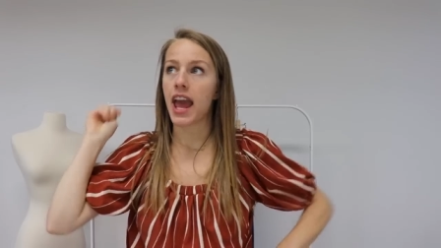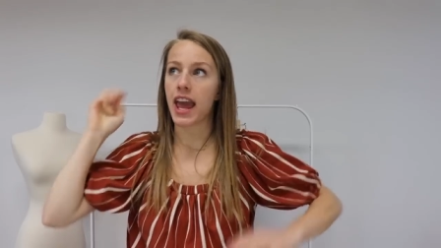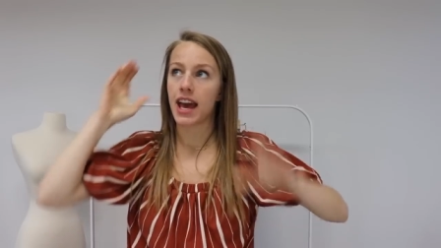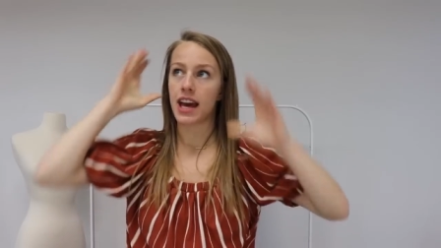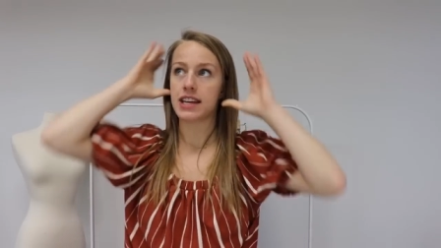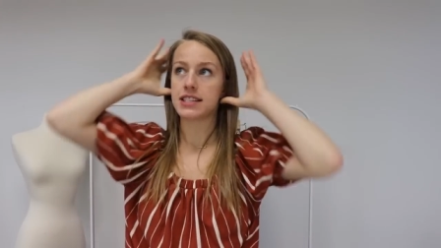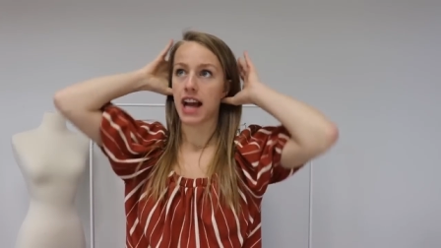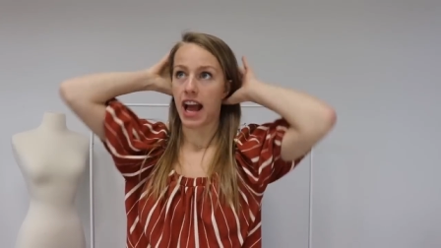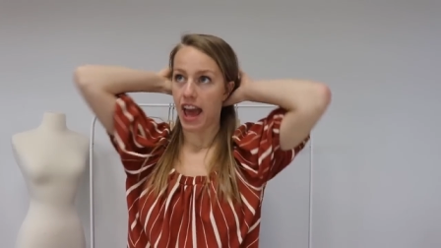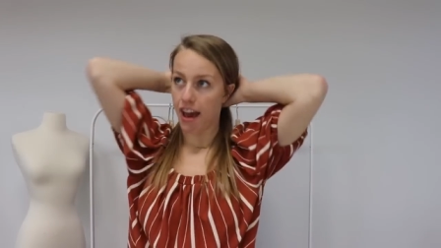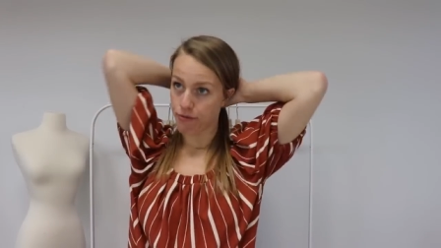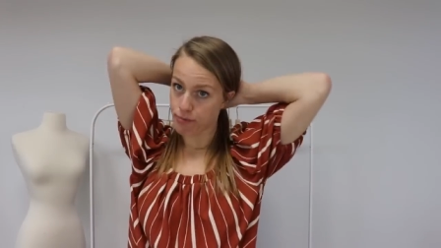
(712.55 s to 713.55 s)
and I
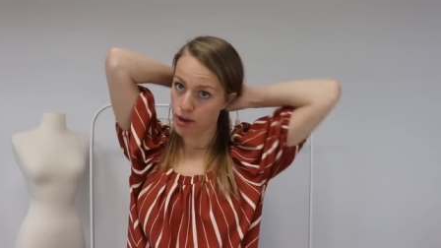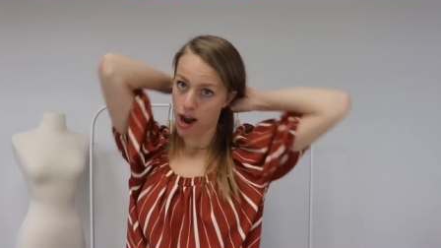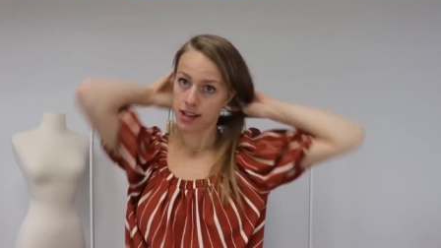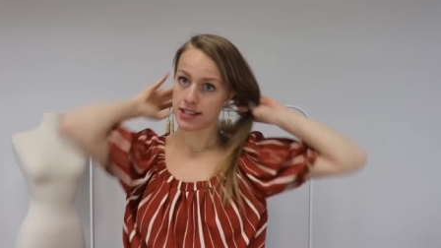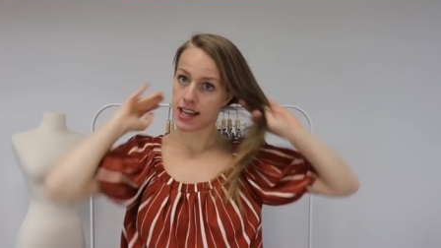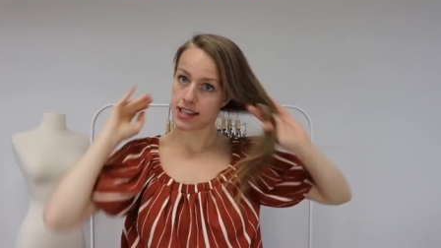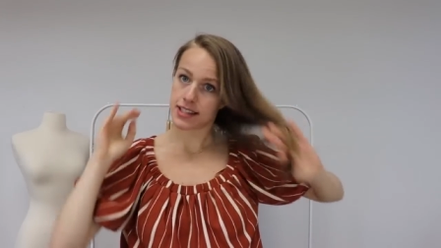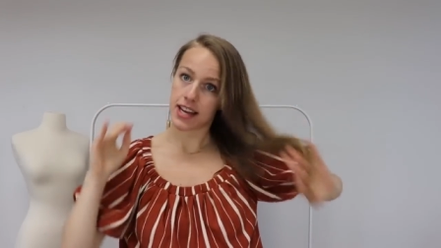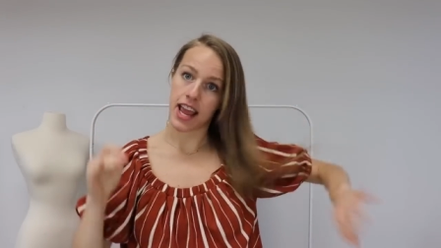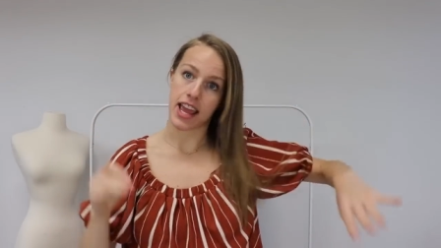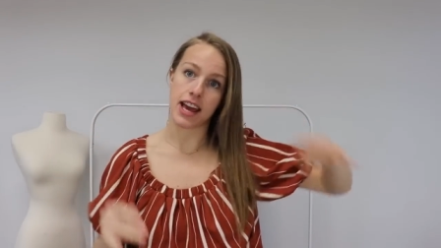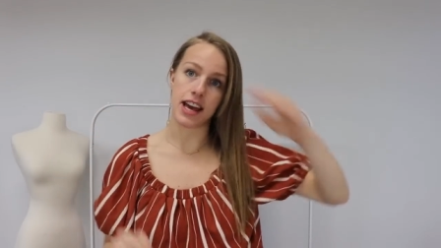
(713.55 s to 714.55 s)
have
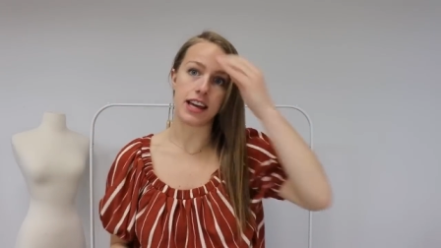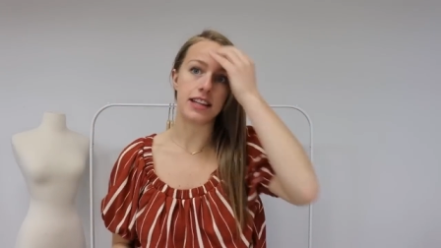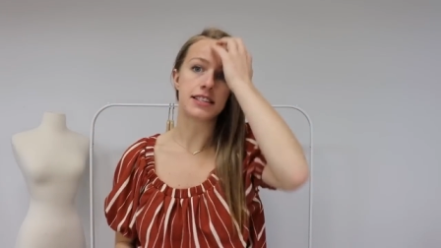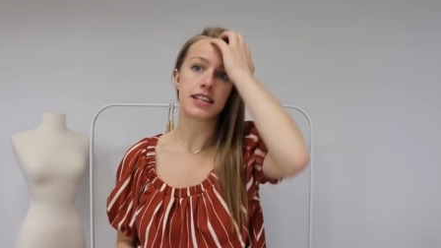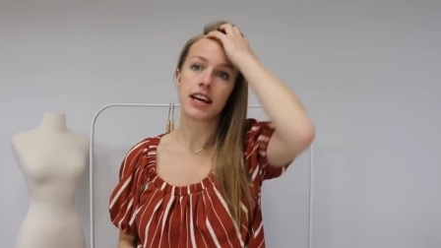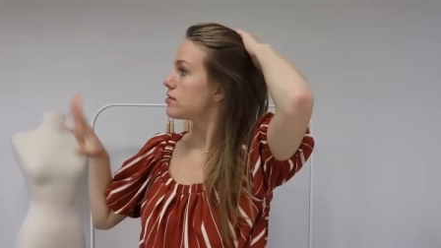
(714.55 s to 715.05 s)
processed and